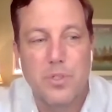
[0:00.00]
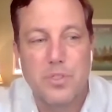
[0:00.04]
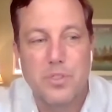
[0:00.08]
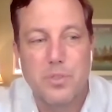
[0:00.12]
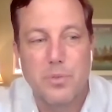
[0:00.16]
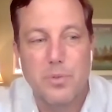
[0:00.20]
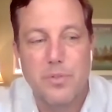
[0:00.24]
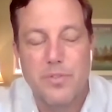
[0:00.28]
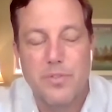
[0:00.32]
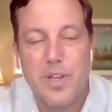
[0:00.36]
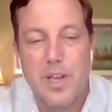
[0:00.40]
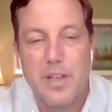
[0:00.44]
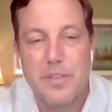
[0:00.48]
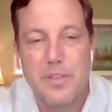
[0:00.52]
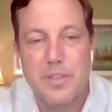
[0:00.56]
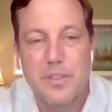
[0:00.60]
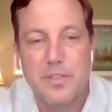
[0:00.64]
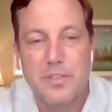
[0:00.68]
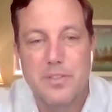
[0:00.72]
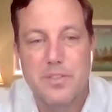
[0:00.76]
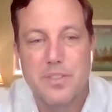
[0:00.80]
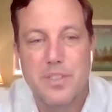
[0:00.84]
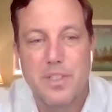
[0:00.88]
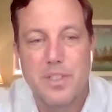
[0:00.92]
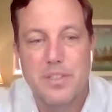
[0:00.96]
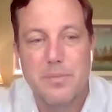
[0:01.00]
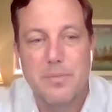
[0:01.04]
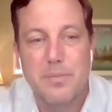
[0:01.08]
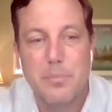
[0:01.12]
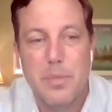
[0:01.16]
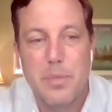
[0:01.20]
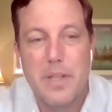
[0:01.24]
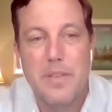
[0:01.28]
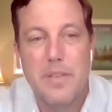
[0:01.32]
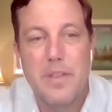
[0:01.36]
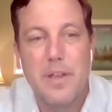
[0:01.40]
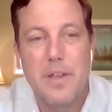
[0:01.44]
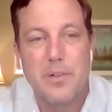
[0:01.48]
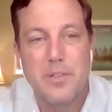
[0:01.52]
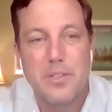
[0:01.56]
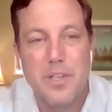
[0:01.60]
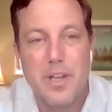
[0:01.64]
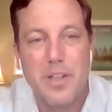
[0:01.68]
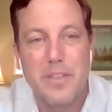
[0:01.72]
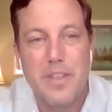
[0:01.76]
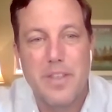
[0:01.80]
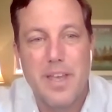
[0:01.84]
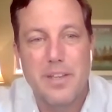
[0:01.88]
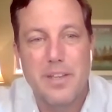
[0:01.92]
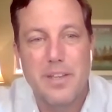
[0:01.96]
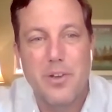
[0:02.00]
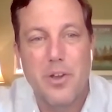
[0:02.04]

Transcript: So we've got this uh, been there, done that